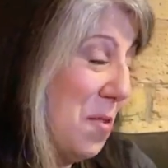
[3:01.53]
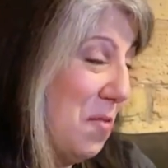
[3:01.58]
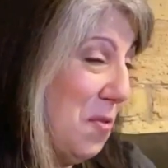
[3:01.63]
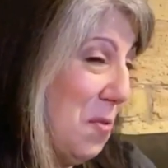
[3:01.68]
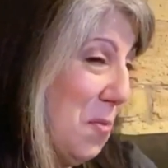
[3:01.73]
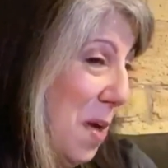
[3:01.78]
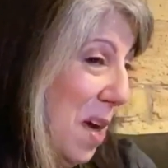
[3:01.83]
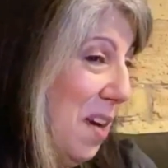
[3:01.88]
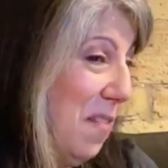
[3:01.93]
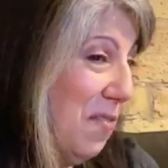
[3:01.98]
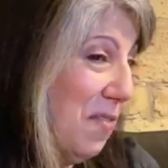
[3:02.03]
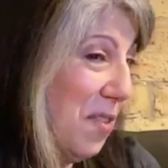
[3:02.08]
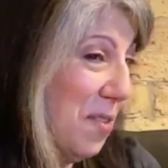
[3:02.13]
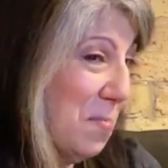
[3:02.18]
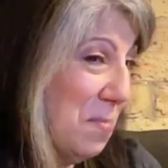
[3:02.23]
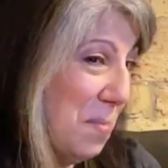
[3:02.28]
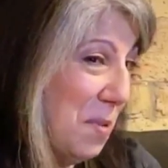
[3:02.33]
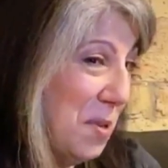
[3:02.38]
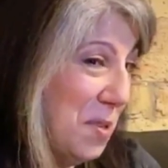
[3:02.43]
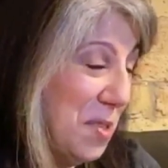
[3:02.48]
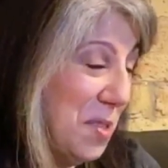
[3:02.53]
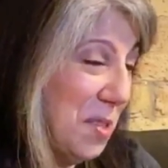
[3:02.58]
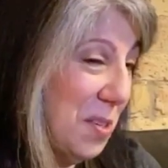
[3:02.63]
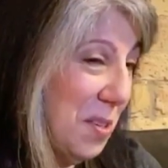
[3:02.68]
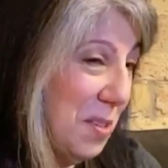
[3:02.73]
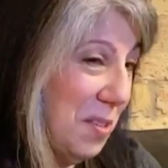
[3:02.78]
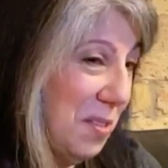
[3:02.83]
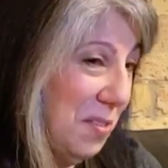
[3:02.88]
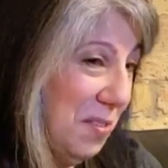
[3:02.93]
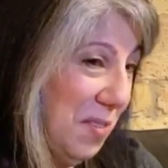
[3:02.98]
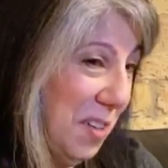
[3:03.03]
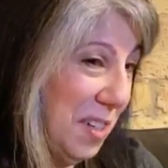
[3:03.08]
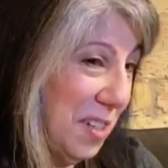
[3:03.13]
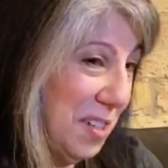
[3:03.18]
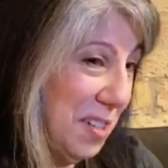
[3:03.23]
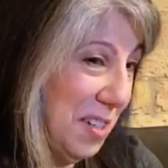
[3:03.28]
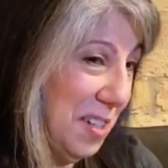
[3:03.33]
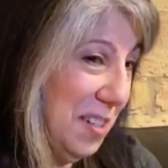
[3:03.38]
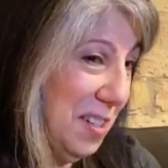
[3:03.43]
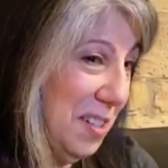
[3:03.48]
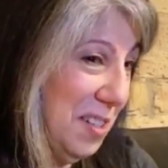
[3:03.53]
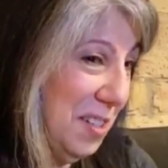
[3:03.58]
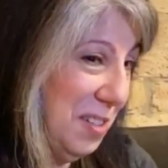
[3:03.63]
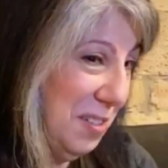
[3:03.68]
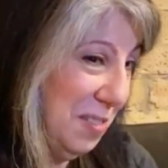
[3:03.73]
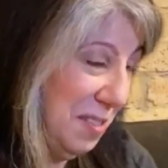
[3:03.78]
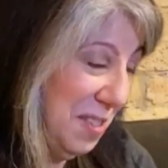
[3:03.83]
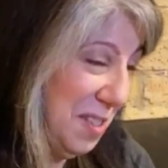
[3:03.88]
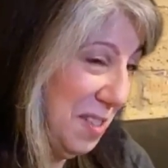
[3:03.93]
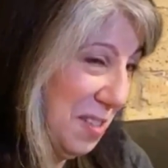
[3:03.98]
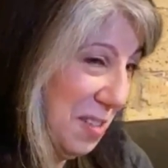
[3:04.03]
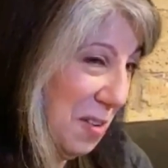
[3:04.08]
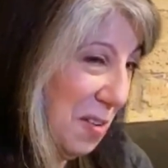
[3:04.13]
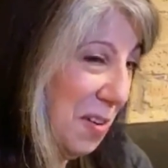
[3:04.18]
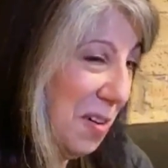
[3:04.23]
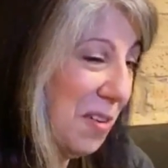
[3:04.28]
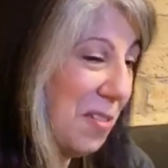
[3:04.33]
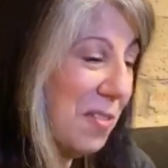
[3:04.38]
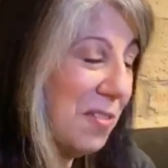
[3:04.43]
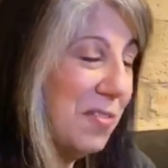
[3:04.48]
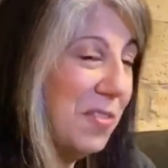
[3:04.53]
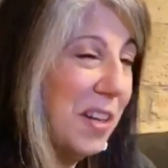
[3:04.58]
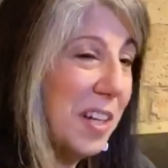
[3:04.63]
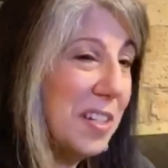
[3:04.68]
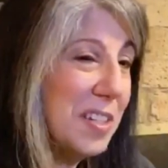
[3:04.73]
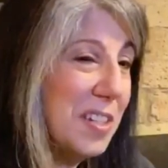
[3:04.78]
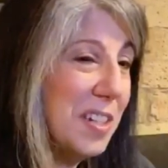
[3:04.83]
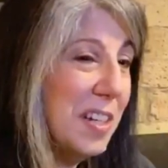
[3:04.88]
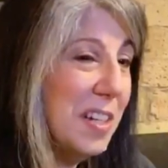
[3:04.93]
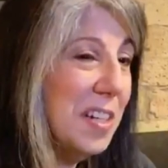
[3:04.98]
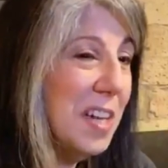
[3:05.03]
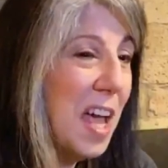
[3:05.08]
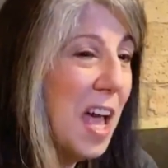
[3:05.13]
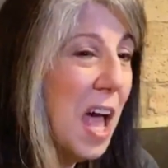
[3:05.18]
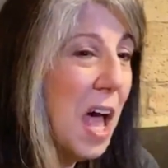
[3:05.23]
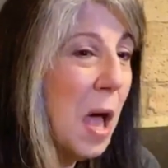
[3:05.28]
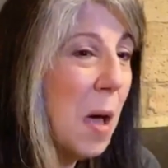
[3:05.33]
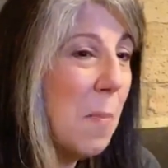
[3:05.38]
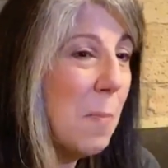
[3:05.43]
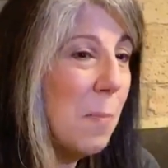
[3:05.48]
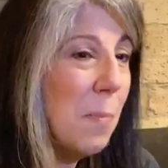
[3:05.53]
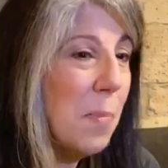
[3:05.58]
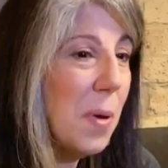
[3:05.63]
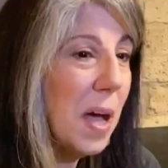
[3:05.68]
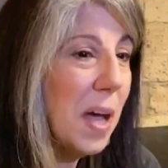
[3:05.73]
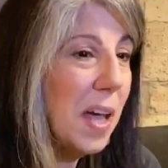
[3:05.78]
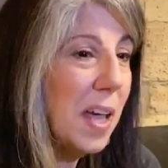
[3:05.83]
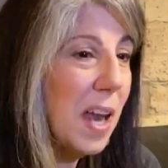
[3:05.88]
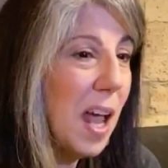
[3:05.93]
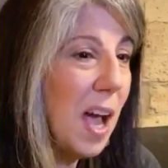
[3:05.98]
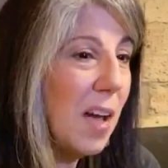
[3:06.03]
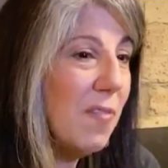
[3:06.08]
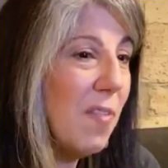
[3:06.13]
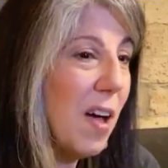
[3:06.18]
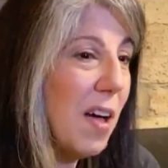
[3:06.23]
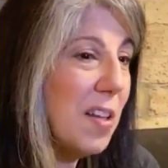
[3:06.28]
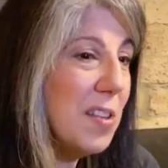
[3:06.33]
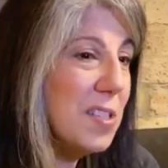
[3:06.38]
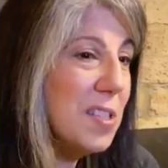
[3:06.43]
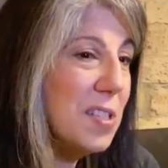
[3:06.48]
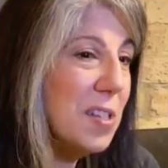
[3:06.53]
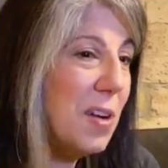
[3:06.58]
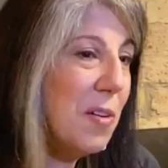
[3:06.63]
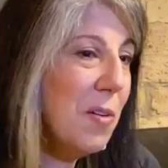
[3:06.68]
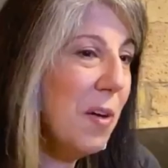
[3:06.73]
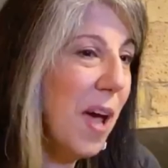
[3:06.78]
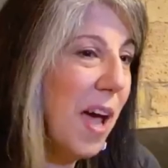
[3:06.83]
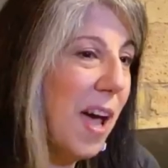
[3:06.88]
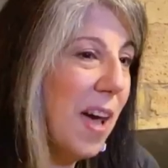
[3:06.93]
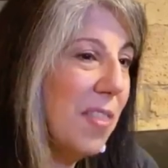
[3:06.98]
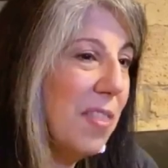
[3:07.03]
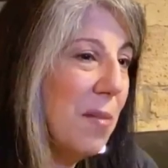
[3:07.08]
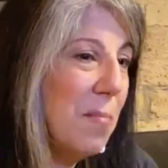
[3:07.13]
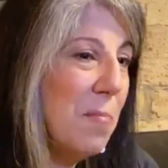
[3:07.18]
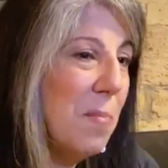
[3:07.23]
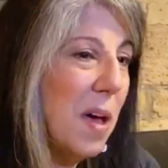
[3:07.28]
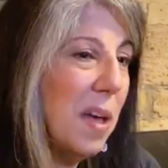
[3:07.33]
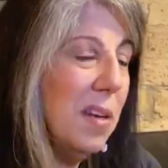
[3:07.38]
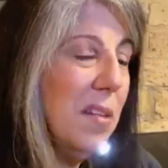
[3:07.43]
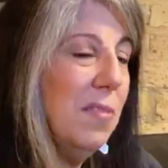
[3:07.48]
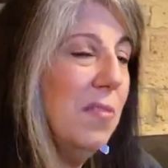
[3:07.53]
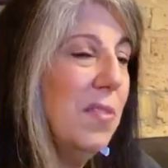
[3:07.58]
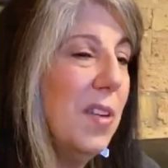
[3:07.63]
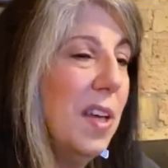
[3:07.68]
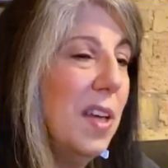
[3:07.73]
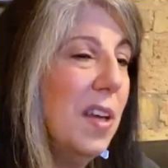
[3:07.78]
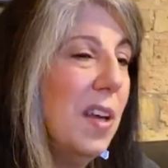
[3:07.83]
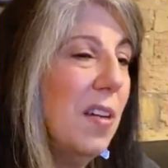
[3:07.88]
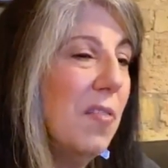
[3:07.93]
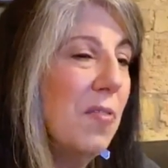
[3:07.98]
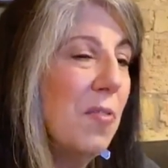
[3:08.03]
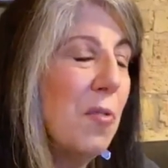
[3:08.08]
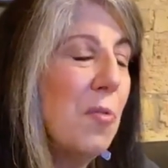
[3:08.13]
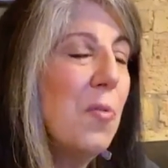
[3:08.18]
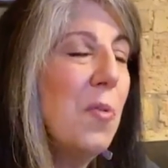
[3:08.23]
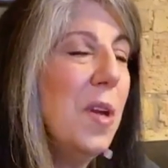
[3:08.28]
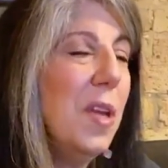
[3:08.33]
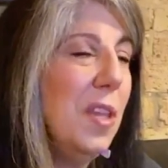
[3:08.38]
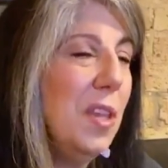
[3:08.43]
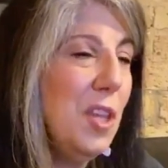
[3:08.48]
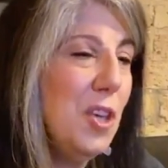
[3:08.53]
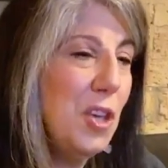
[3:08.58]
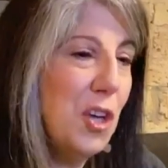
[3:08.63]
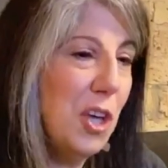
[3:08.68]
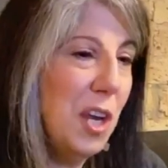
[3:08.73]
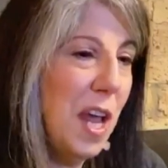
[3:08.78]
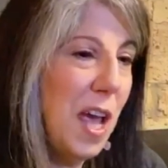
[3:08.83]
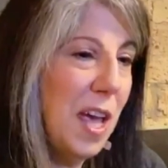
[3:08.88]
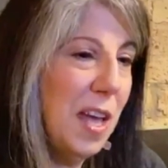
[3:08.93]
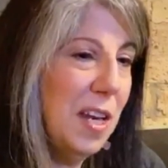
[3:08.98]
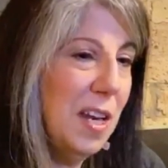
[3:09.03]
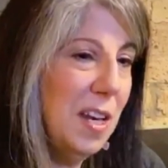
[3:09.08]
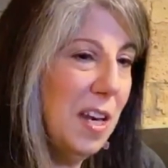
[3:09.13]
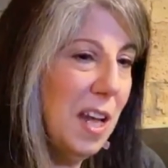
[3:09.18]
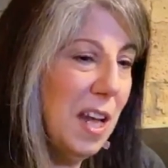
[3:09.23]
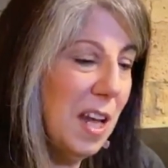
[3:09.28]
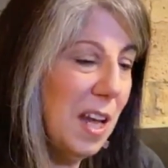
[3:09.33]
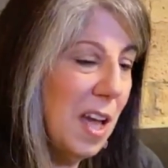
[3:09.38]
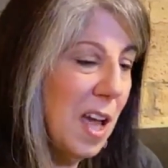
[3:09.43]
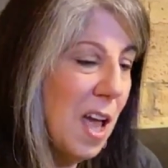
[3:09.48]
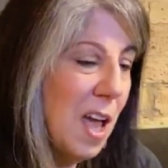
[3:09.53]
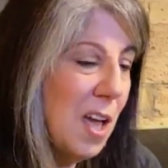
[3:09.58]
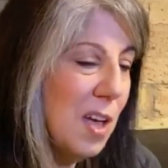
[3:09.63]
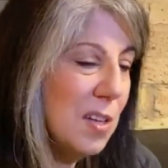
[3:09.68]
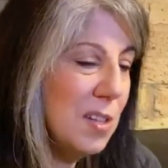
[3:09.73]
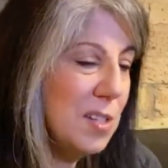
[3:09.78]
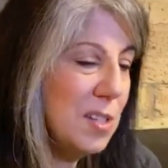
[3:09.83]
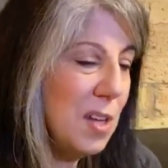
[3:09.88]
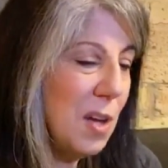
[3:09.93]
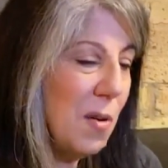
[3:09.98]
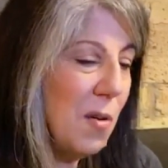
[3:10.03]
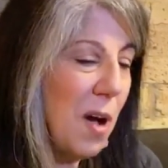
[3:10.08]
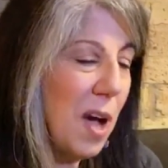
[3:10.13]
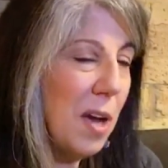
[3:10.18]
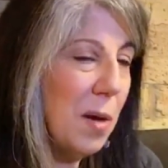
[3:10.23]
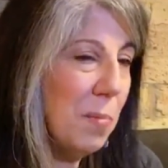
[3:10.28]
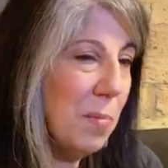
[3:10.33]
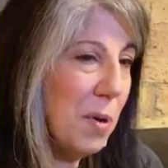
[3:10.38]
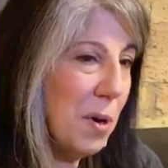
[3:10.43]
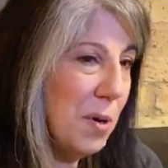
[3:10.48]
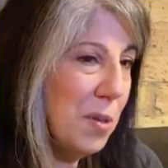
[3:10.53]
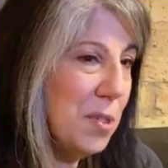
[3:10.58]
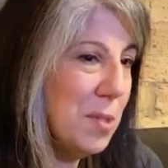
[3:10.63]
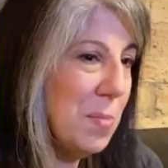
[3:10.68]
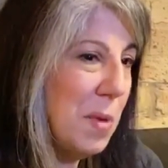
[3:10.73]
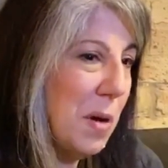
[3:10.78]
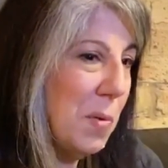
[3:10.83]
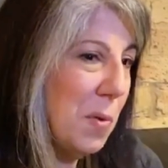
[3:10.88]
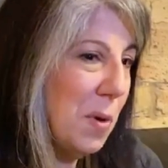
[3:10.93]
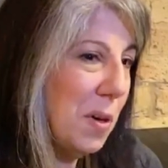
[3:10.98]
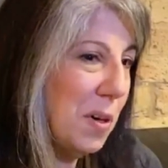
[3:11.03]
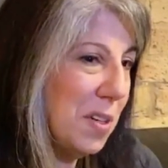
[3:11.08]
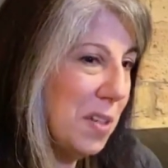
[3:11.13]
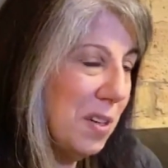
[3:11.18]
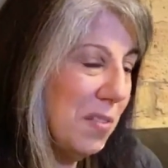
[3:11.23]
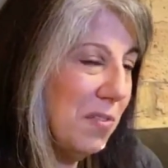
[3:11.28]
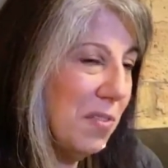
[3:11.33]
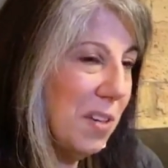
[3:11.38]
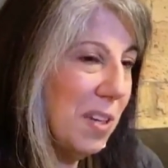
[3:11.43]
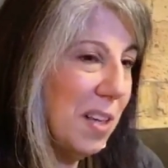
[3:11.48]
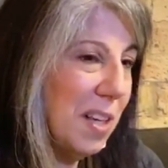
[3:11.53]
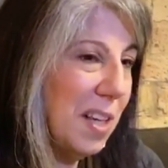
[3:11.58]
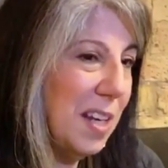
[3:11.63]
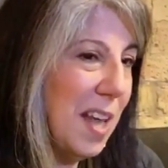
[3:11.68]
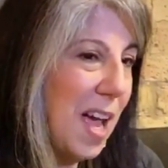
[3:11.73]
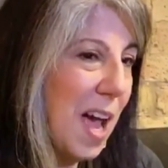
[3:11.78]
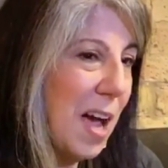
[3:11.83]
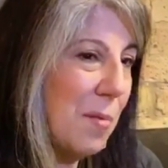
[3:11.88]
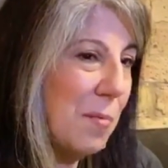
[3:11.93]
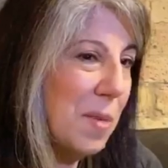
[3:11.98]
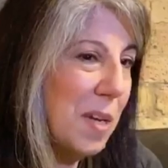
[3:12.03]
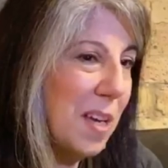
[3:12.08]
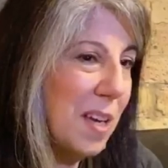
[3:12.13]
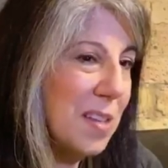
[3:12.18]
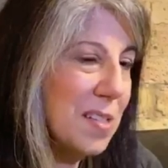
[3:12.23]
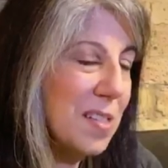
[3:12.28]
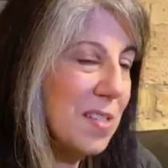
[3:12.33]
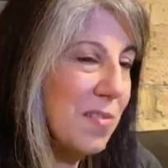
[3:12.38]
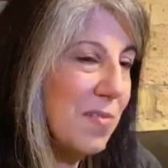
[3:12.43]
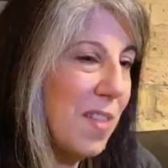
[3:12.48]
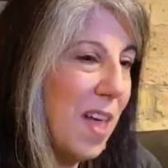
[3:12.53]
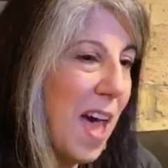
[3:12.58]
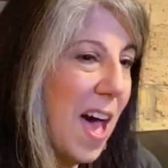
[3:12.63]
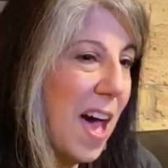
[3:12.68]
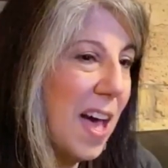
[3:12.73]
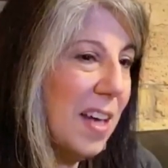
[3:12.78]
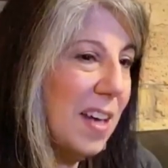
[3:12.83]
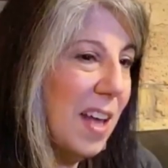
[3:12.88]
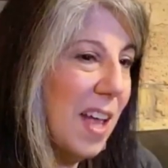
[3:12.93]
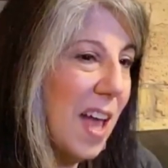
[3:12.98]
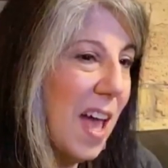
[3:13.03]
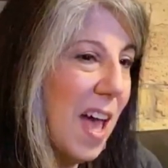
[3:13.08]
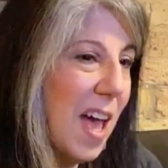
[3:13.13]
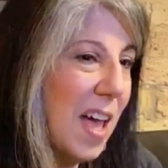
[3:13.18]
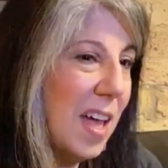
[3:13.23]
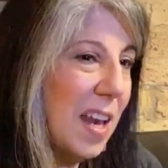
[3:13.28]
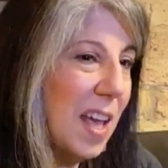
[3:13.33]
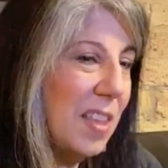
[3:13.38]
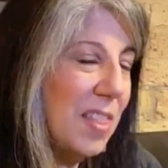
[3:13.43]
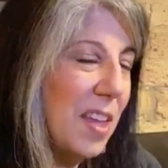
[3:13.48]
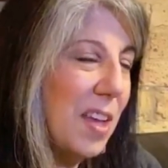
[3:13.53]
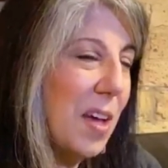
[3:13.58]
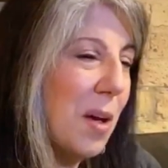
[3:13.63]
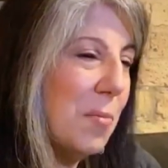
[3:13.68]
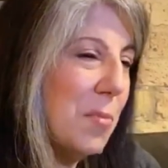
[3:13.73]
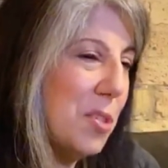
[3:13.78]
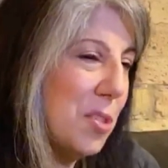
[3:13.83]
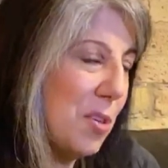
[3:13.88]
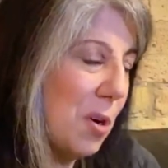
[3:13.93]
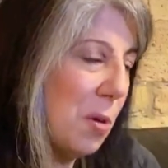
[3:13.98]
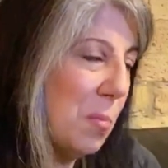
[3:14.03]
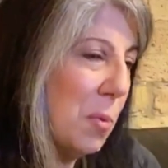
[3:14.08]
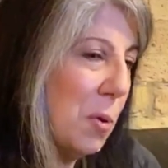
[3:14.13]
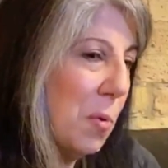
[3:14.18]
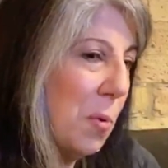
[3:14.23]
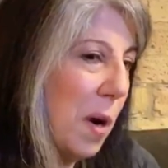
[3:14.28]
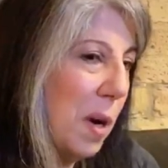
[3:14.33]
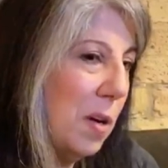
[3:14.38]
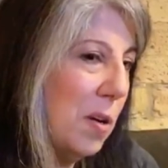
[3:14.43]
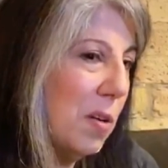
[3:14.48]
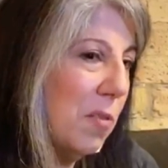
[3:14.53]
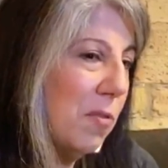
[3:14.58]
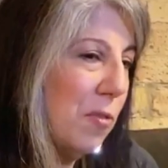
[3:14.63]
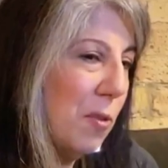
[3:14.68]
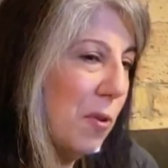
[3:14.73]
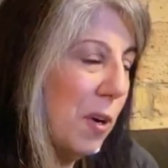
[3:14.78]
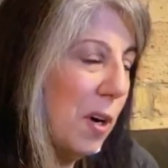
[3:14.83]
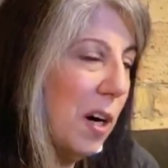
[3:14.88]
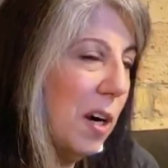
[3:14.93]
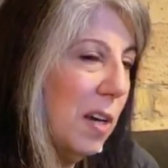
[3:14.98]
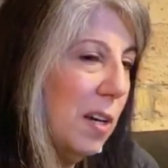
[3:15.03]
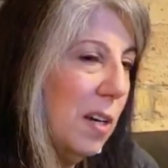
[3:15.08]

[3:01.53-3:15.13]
away from personal fiction to historical fiction, but I've also had the benefit of really good editing. So I approach my work differently now because of that and I think I'm a sharper writer for it.